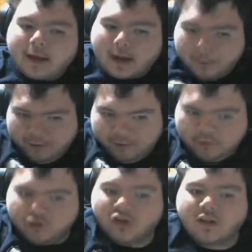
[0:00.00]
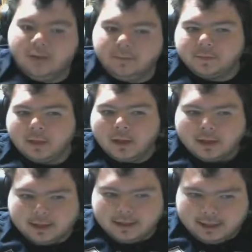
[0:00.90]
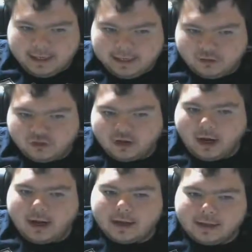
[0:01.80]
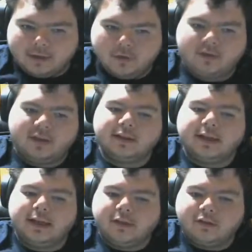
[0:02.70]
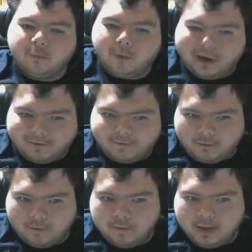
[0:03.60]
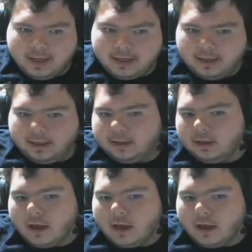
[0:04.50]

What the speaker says: I mean, she's getting shot. It looks like that is his wife, Mia.